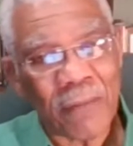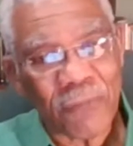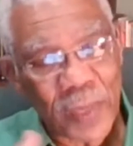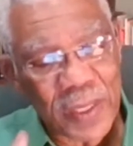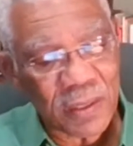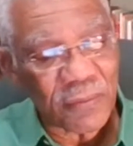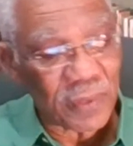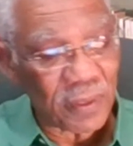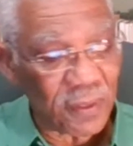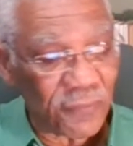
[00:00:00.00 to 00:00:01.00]
influence of
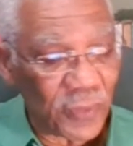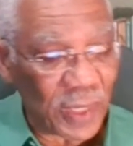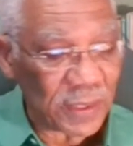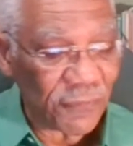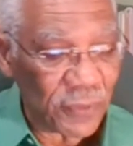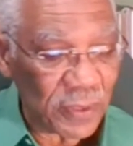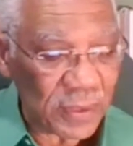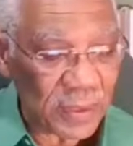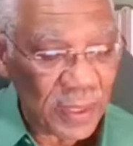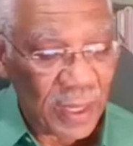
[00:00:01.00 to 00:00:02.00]
the
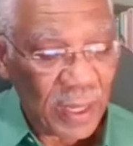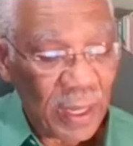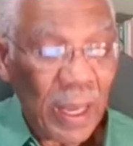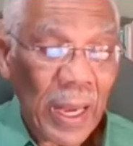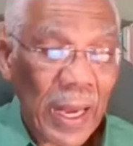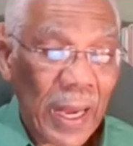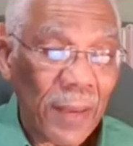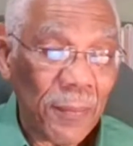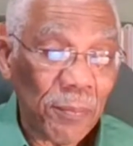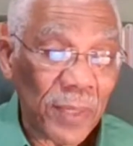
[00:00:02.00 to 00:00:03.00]
philosophers,
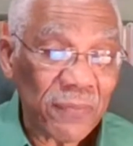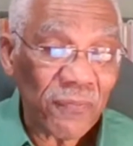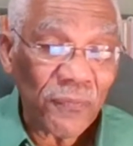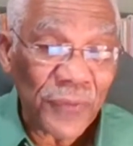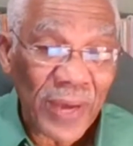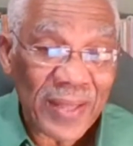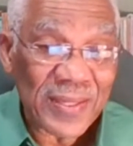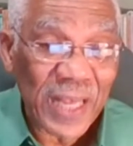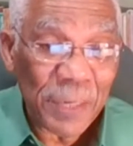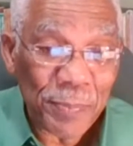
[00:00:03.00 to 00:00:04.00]
but
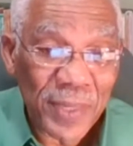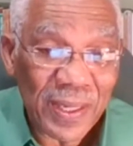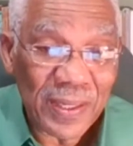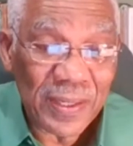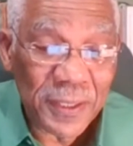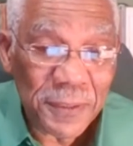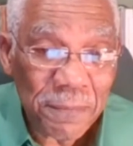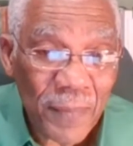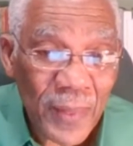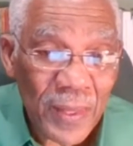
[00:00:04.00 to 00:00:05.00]
France had been
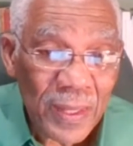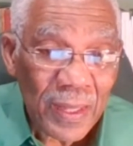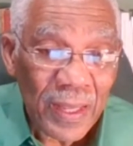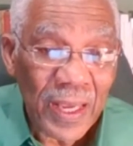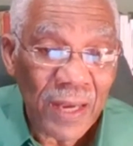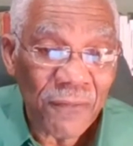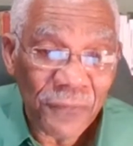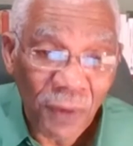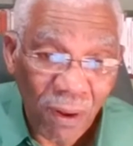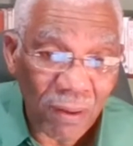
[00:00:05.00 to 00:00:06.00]

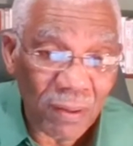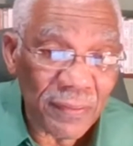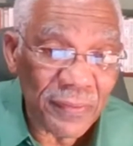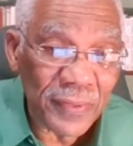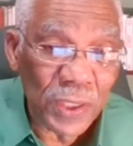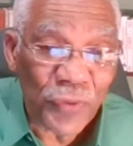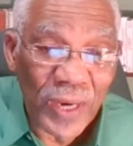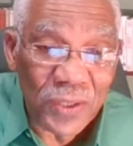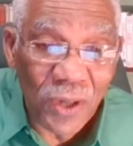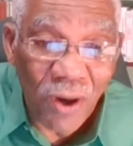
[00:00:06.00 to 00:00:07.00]
involved in
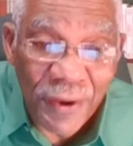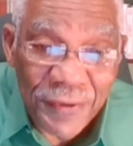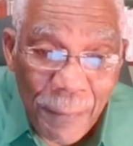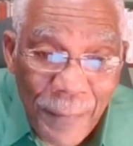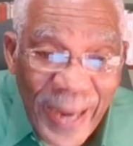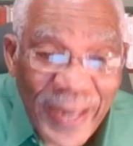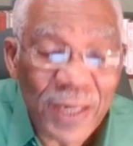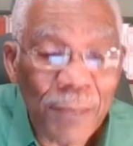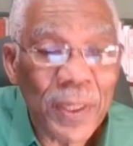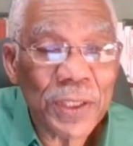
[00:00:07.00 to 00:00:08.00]
trying to undermine
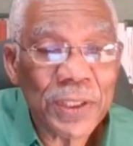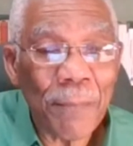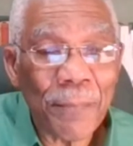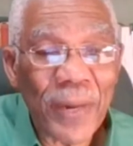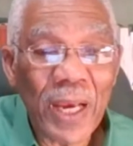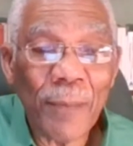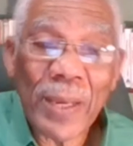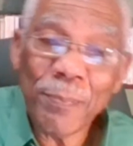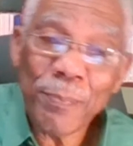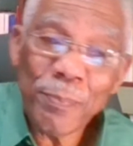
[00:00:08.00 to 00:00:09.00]
the British Empire
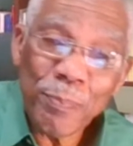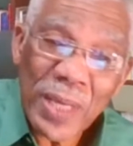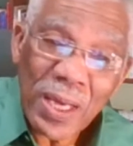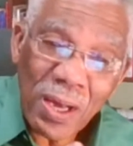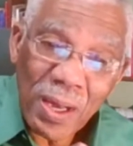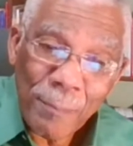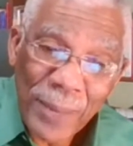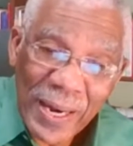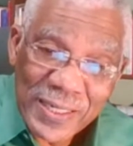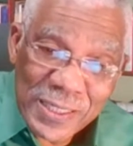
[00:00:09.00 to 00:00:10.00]
by
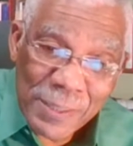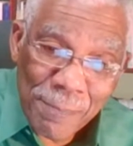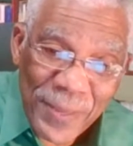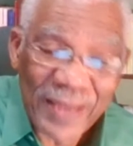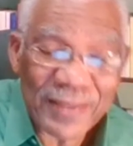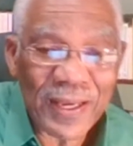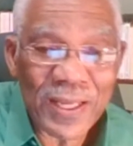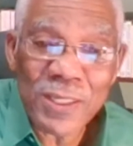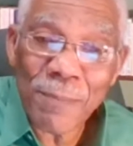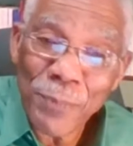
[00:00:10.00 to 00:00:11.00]
participating
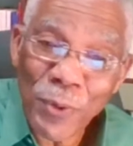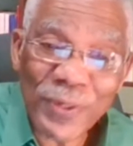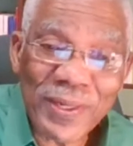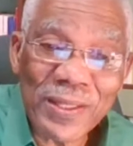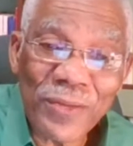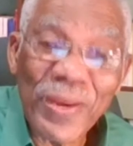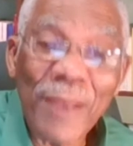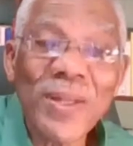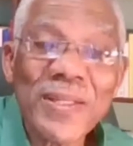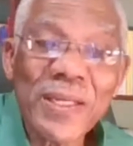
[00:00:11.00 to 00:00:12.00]
and supporting the
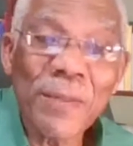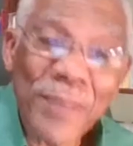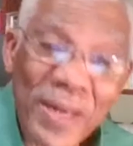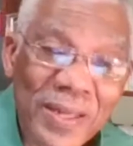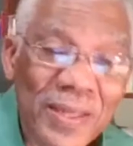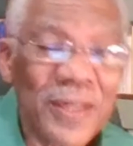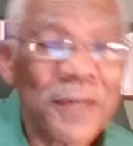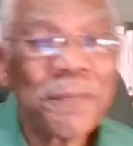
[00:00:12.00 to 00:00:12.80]
rebels in America.